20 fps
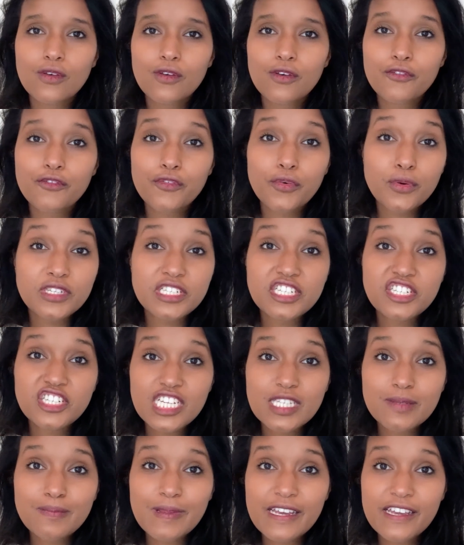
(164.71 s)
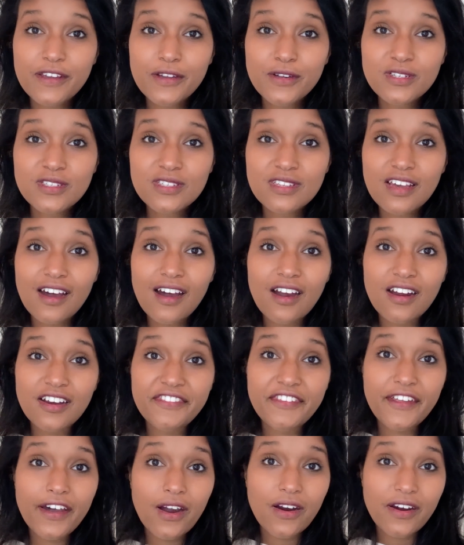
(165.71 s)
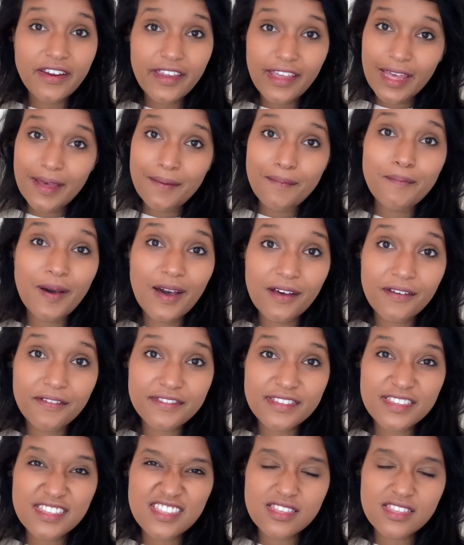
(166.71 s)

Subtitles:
4D chess players are dark empaths.